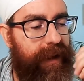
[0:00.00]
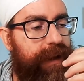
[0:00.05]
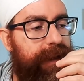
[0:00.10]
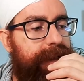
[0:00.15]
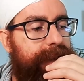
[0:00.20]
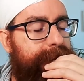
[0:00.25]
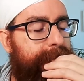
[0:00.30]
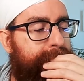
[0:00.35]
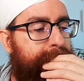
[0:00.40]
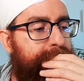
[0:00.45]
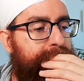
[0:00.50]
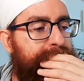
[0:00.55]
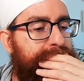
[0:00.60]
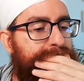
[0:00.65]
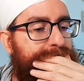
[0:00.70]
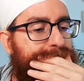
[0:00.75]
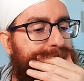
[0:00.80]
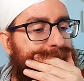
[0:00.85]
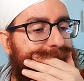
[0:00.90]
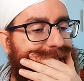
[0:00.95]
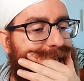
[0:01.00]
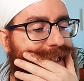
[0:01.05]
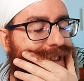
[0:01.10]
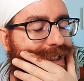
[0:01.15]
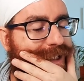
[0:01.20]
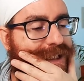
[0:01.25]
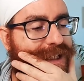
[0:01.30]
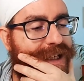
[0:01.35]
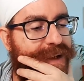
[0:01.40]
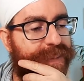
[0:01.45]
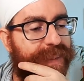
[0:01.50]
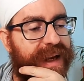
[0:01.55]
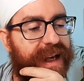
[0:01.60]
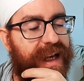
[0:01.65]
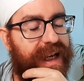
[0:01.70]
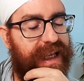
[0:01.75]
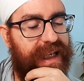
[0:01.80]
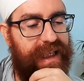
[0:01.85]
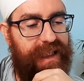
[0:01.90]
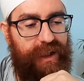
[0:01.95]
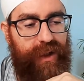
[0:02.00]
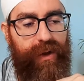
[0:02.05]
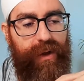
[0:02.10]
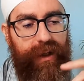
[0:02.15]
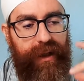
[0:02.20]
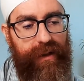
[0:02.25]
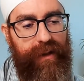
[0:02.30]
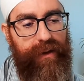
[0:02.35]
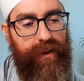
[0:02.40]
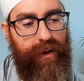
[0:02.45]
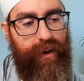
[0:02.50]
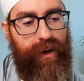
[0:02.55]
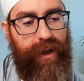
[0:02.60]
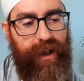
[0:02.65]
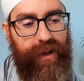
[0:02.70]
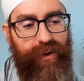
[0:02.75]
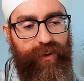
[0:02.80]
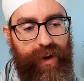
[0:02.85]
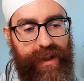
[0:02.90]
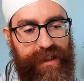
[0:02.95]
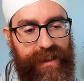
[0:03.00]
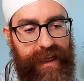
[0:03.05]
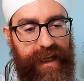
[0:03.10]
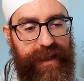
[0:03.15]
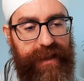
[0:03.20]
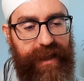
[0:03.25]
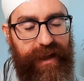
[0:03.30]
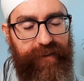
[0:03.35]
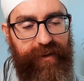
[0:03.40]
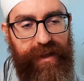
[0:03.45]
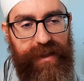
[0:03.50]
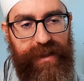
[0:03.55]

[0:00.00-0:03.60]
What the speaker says: Sa Satanama, you can translate every